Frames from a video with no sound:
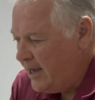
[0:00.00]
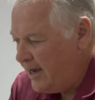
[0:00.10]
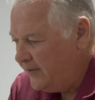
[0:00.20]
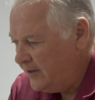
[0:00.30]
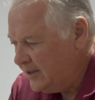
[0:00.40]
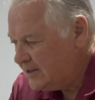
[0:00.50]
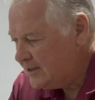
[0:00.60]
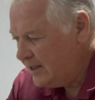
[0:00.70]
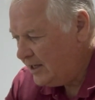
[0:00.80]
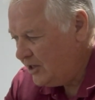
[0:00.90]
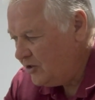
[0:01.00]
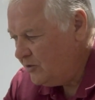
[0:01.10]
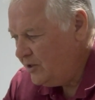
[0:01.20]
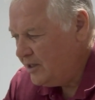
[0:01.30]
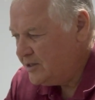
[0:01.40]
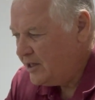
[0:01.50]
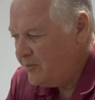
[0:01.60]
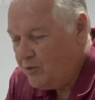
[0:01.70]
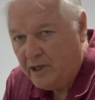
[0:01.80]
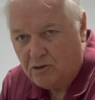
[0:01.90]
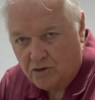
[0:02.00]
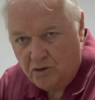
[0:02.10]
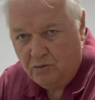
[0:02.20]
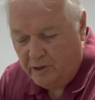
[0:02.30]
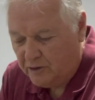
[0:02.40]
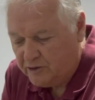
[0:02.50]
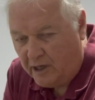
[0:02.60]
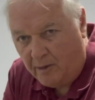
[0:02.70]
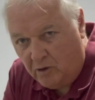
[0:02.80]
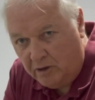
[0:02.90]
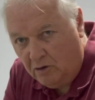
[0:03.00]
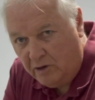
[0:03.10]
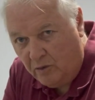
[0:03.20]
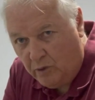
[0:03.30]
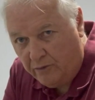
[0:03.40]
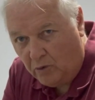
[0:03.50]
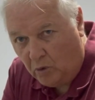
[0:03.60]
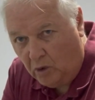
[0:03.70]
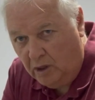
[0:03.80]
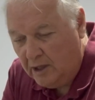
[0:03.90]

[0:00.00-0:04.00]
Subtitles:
And the next thing I do is I bring out two reels. I'm only loading one roll,